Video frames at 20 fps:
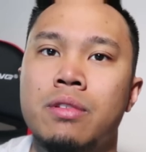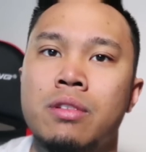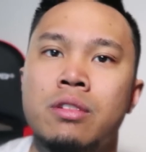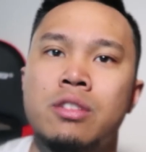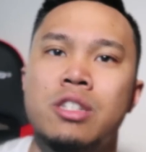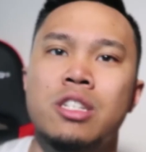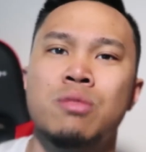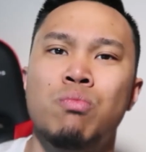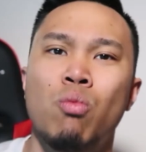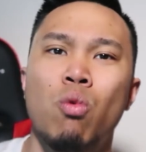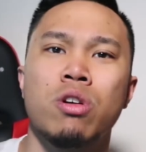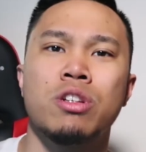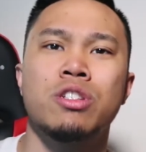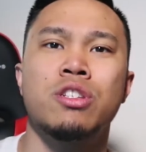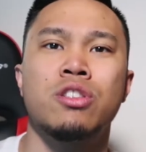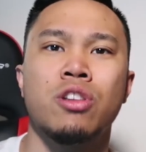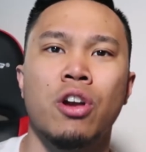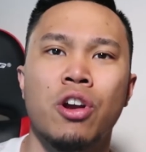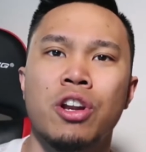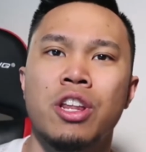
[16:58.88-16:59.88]
just more
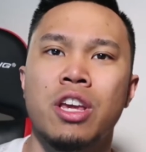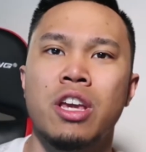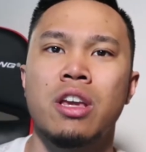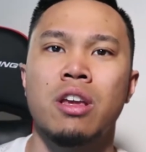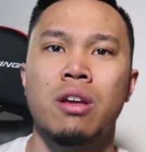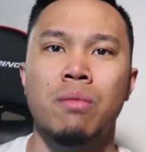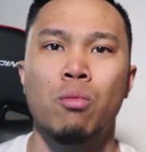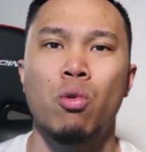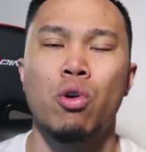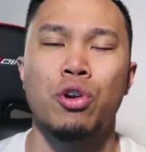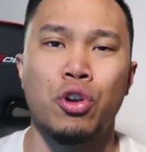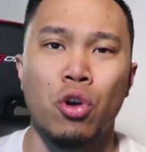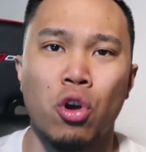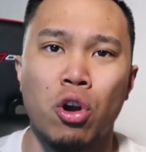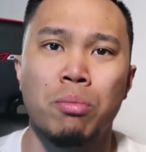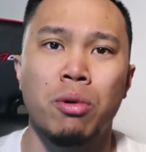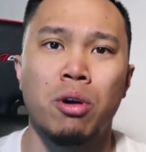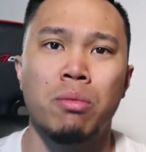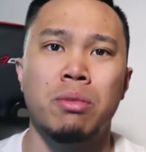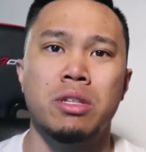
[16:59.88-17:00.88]
sturdy, more
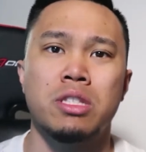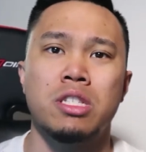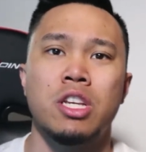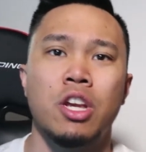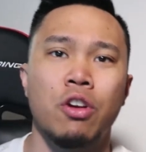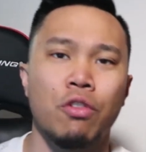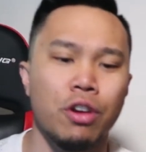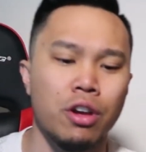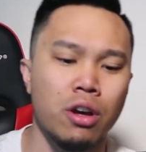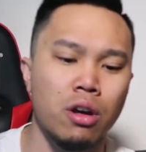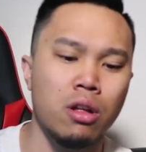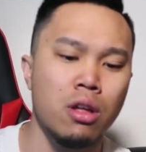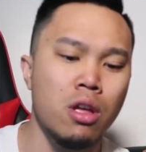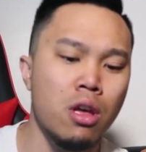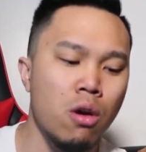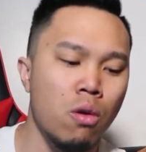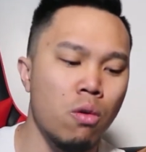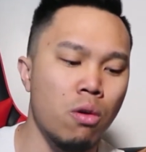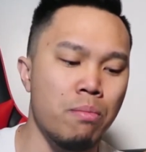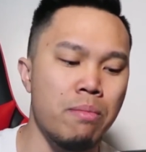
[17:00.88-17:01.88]
durable material
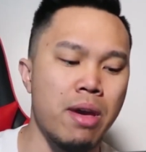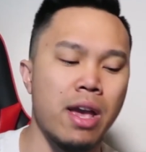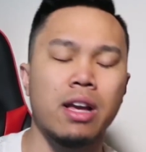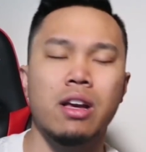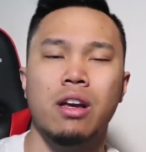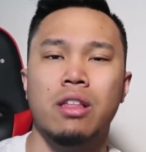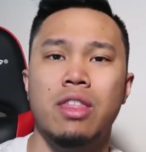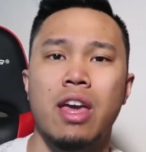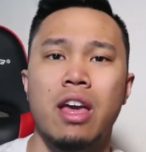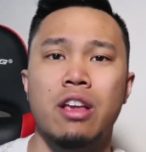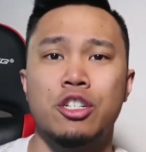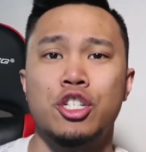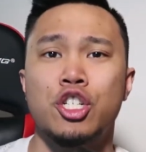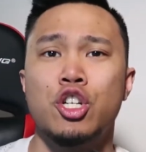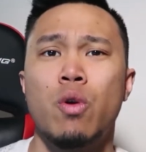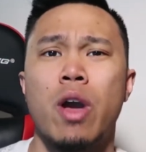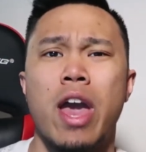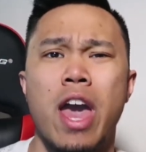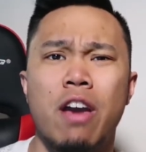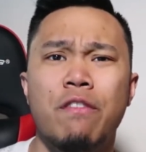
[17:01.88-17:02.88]
will make that
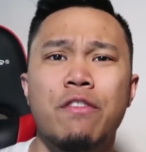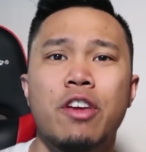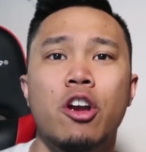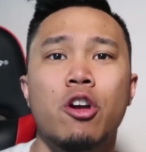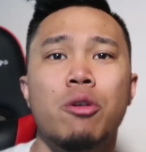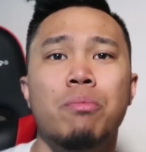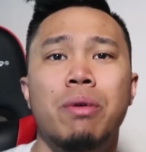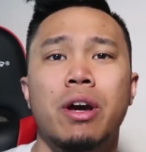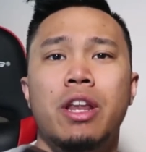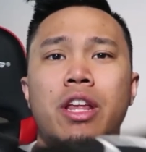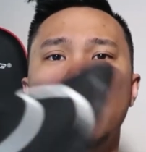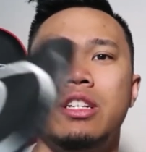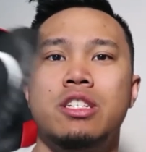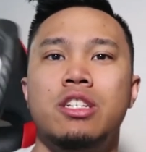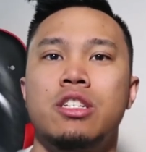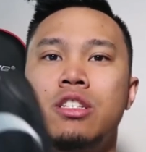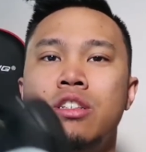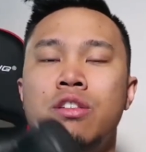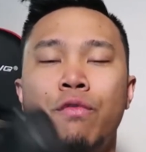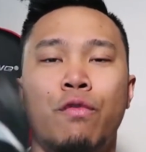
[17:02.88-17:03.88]
shoe heavier, but it
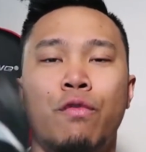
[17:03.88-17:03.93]
just,